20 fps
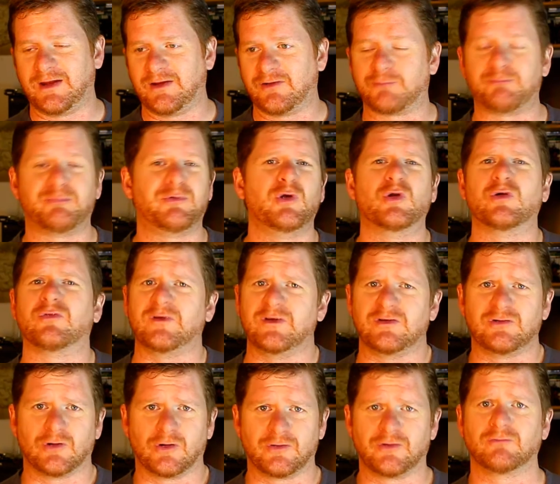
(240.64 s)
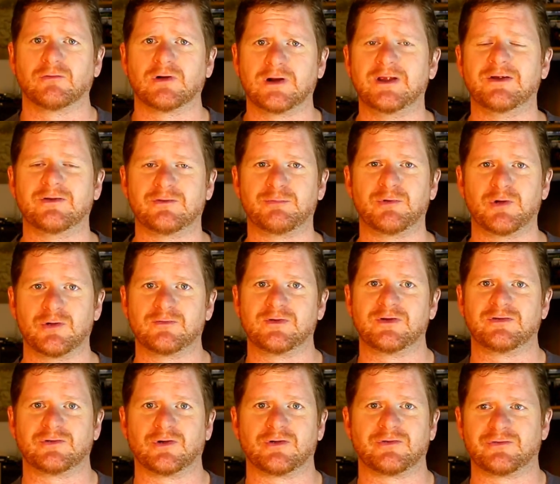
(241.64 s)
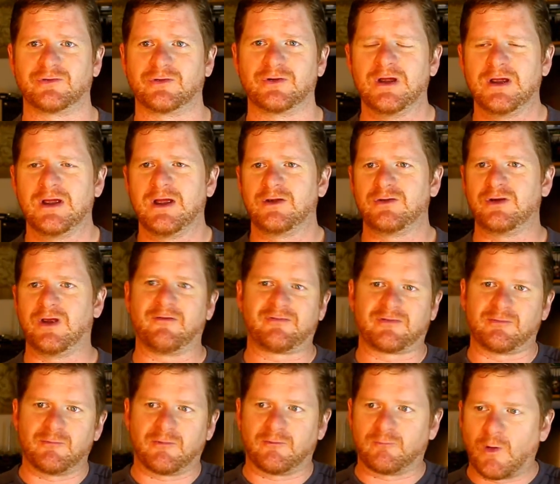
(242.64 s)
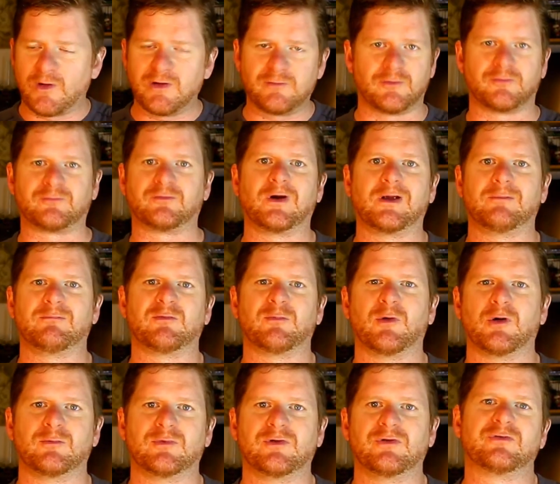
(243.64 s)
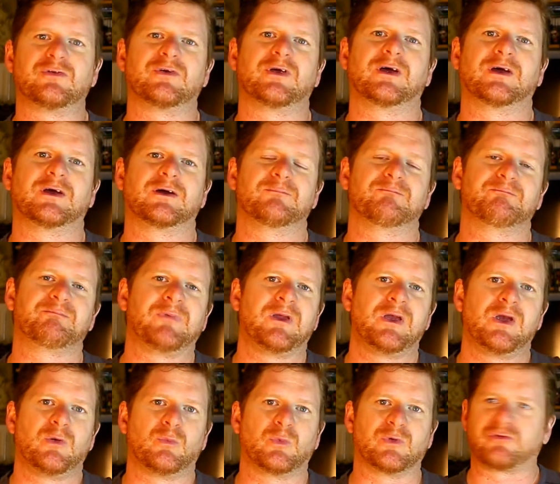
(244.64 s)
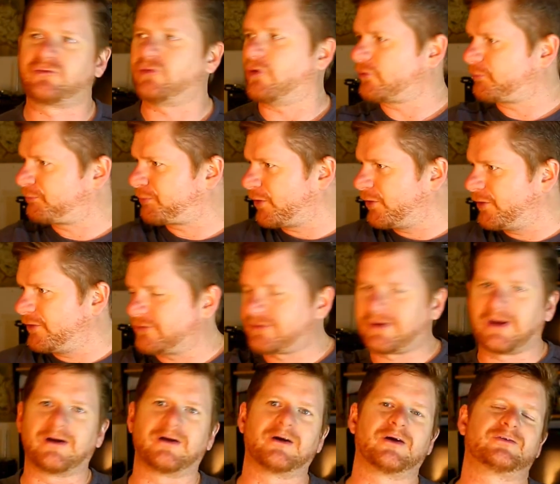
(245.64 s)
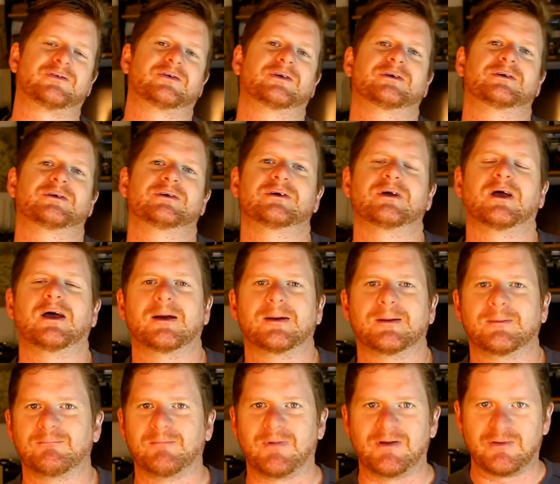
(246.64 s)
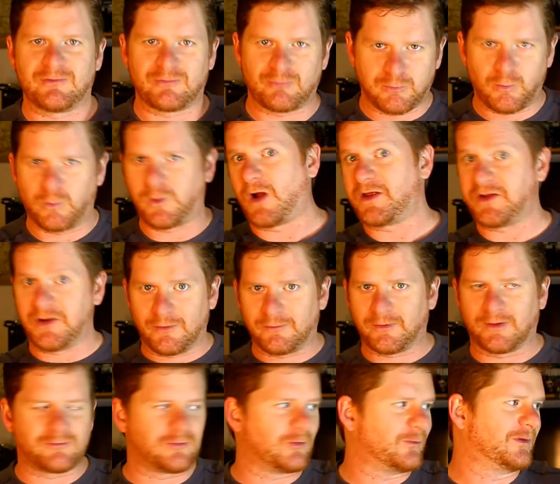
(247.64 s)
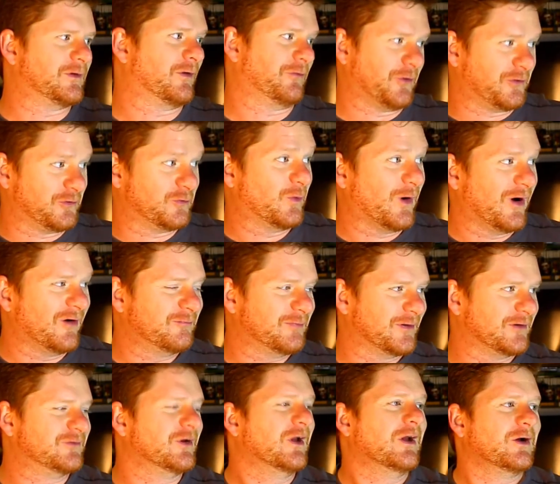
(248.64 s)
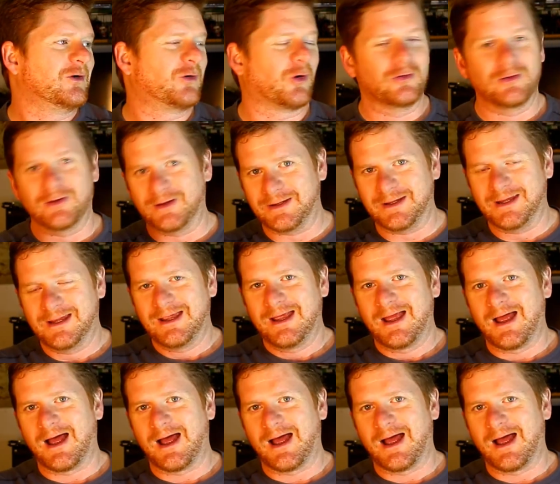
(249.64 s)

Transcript: it is beautifully shot. It really is beautifully shot. So you have some wonderful framed moments with Josh Brolin's character and his, it's not his wife, but Connelly